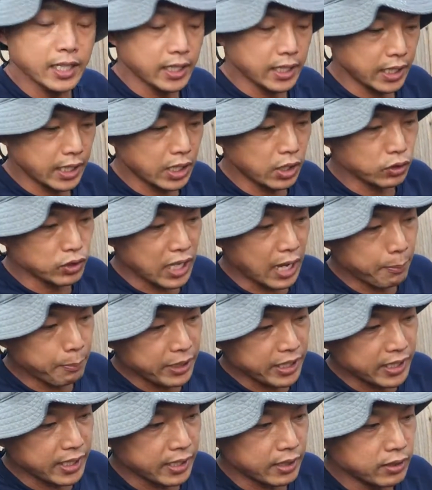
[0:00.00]
It goes up
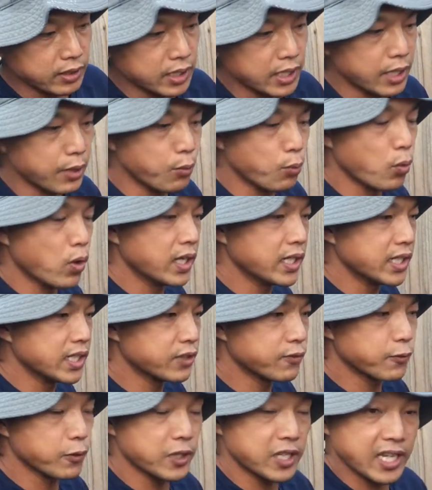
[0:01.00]
and down, and one
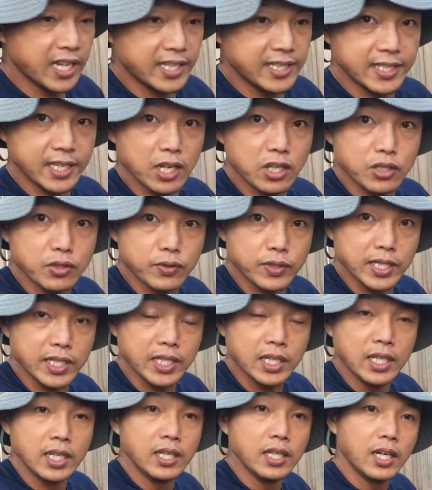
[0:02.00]
is for the auxiliary.
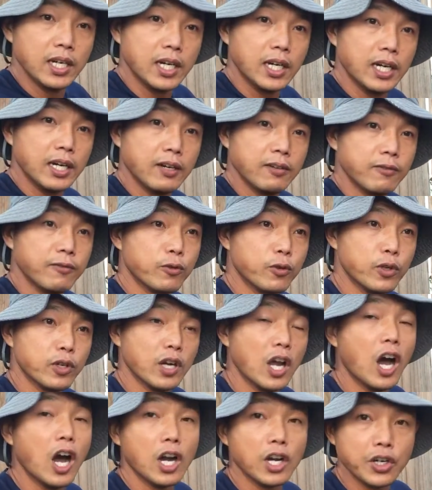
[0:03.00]
Uh, for
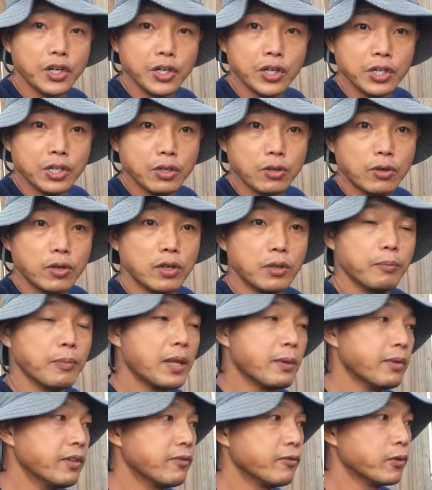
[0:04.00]
auger, or
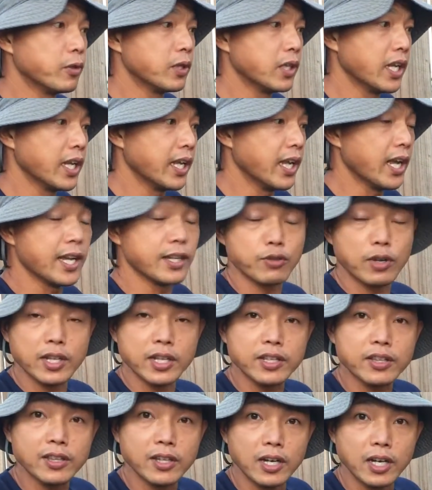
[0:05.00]
maybe for a
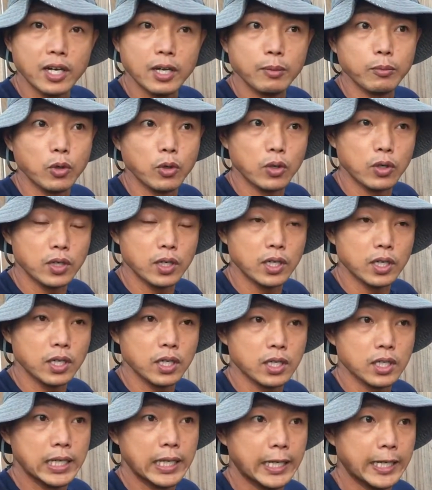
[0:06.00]
hydraulic thumb, or
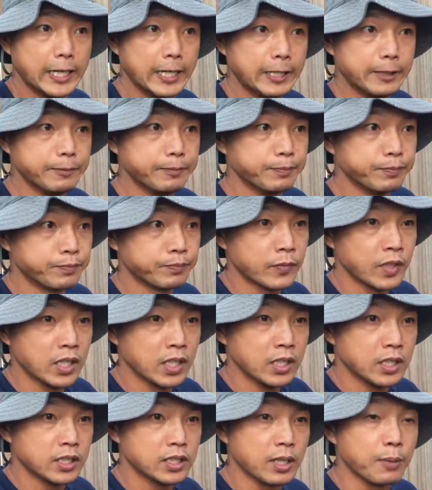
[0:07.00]
um,
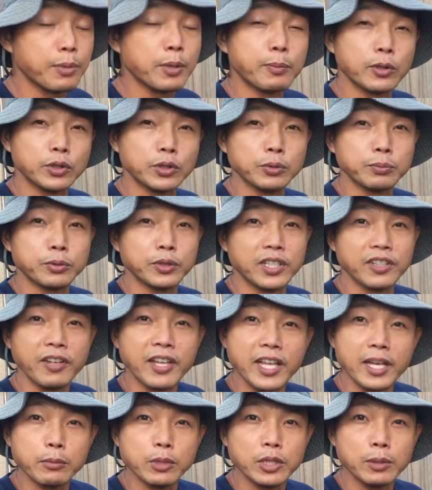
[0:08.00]
some people do put a
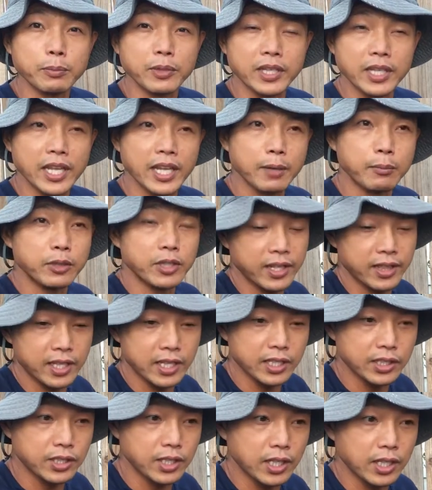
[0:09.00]
hammer, but the hammer I
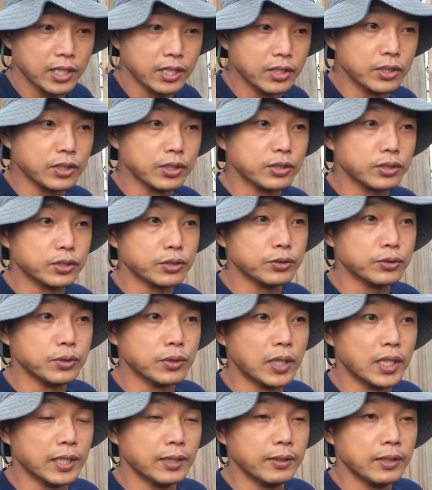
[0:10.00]
think is a little too,
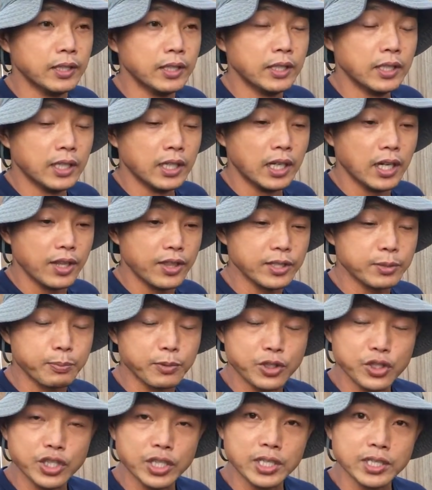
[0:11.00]
uh, uh, this
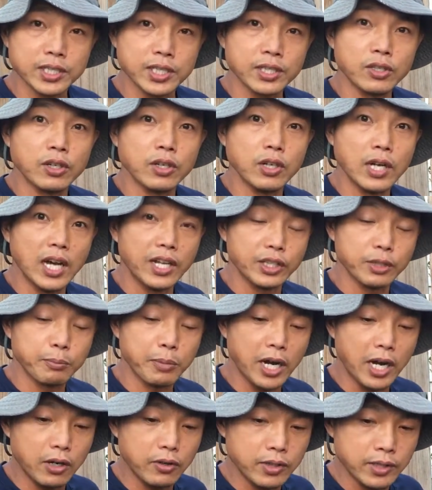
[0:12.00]
machine is a little
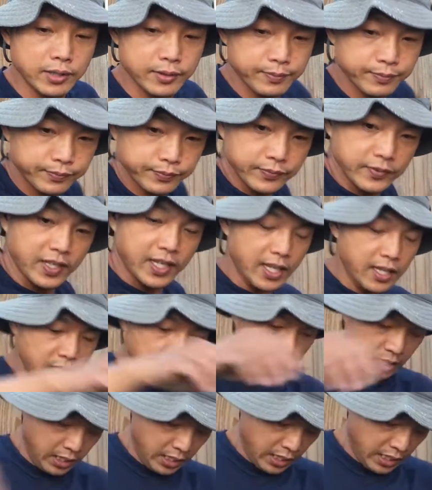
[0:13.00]
underpowered, okay?
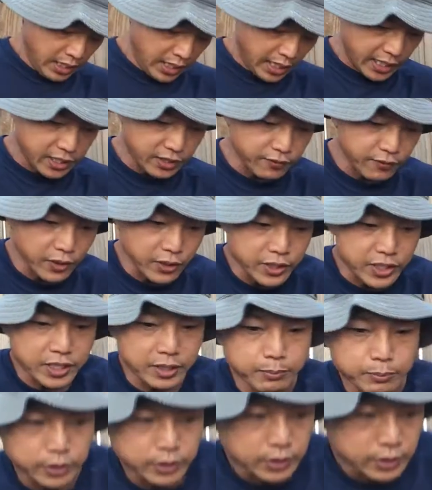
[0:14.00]
And it's very
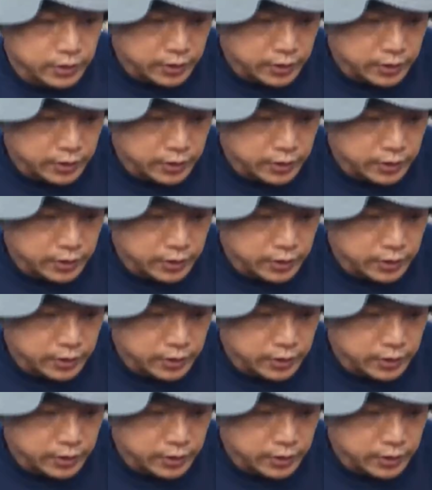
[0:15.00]
simple.